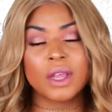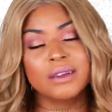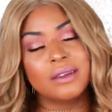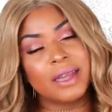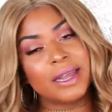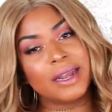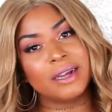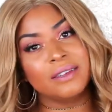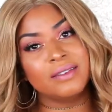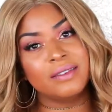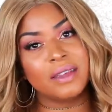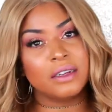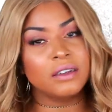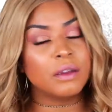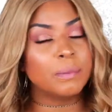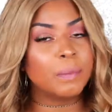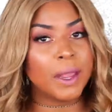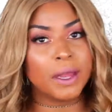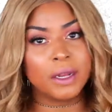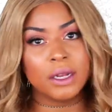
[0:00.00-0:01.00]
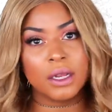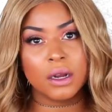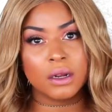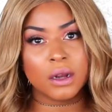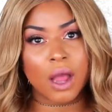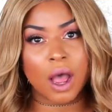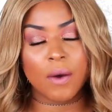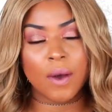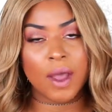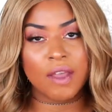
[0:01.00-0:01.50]
Like I said, depending
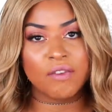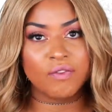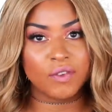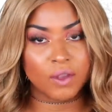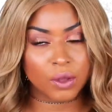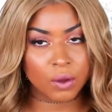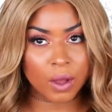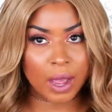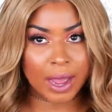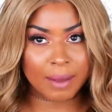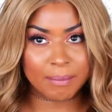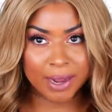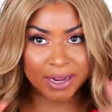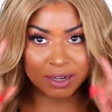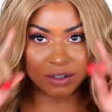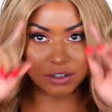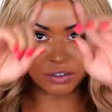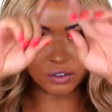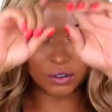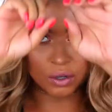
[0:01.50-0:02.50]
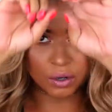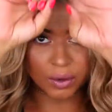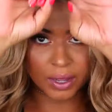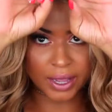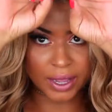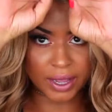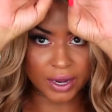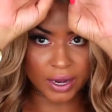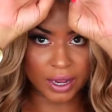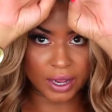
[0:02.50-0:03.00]
on how I feel, I might just go
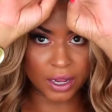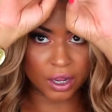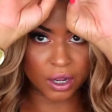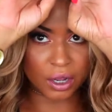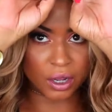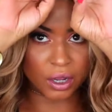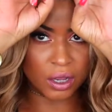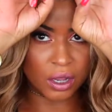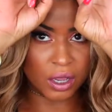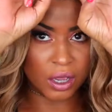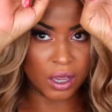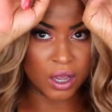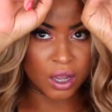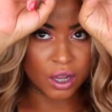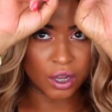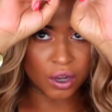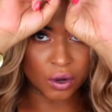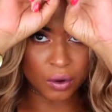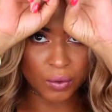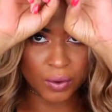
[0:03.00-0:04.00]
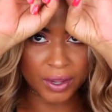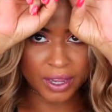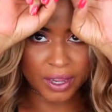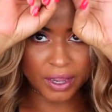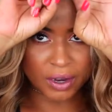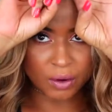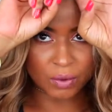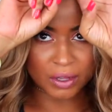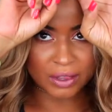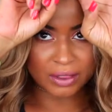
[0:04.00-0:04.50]
ahead and go
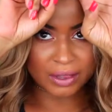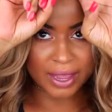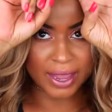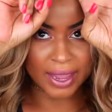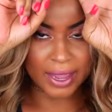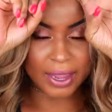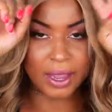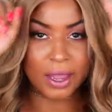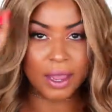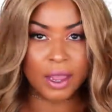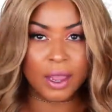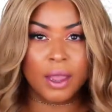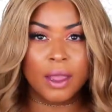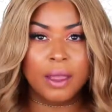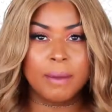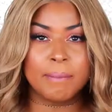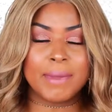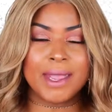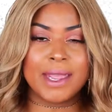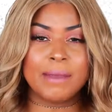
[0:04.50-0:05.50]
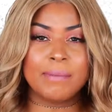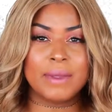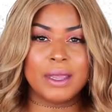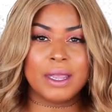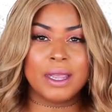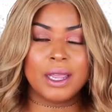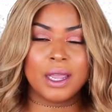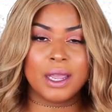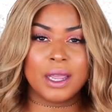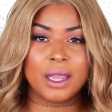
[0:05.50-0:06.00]
in with like
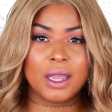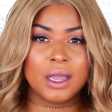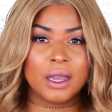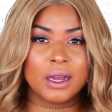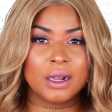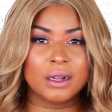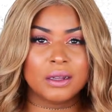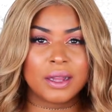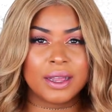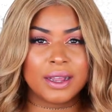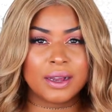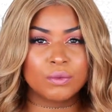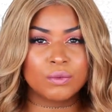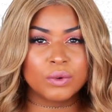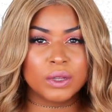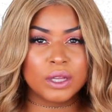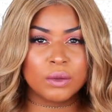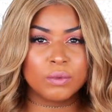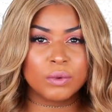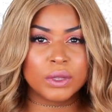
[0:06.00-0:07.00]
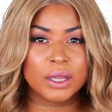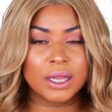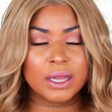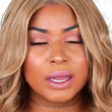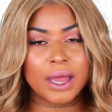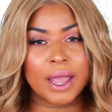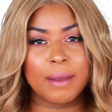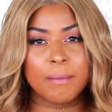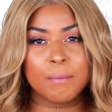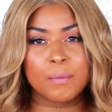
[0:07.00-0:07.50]
maybe like a really, really
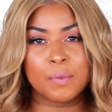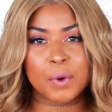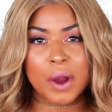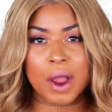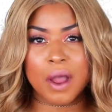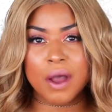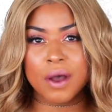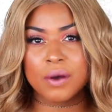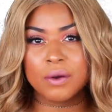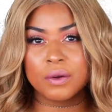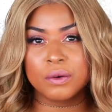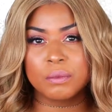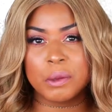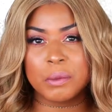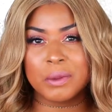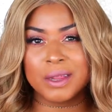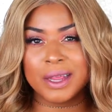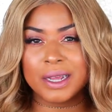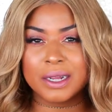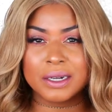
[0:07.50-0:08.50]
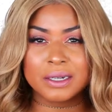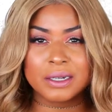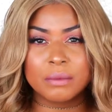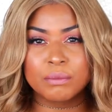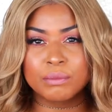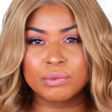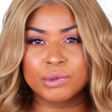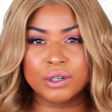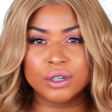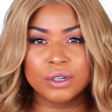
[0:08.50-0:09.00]
light brown, maybe like a
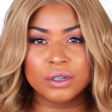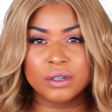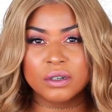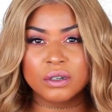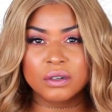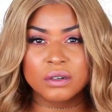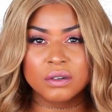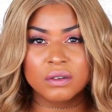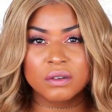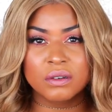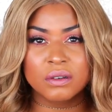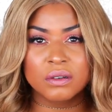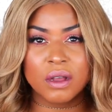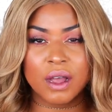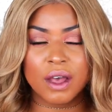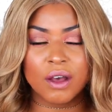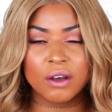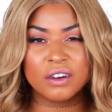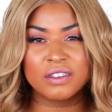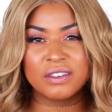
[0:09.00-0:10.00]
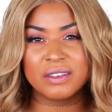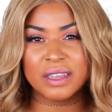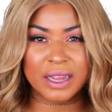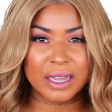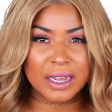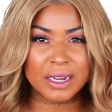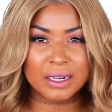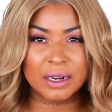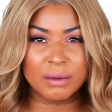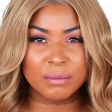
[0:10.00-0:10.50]
number, I'll just say
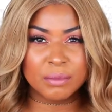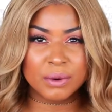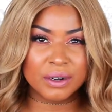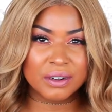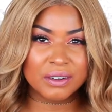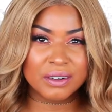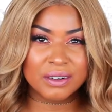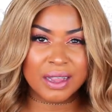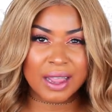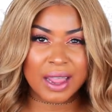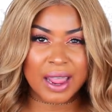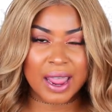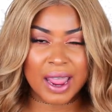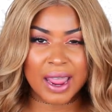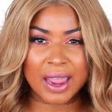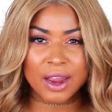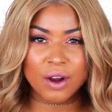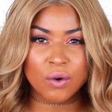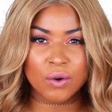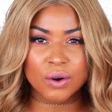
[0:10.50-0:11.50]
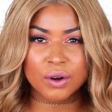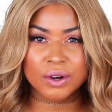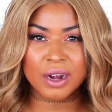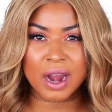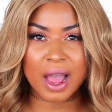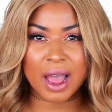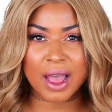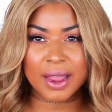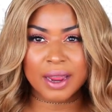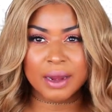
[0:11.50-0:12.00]
like a number 8 or
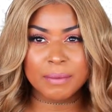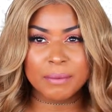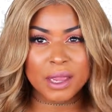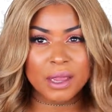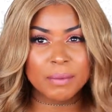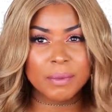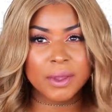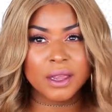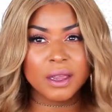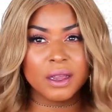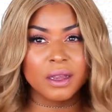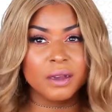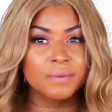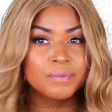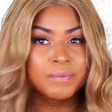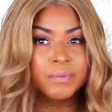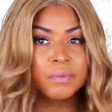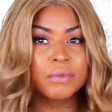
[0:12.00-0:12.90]
9 maybe.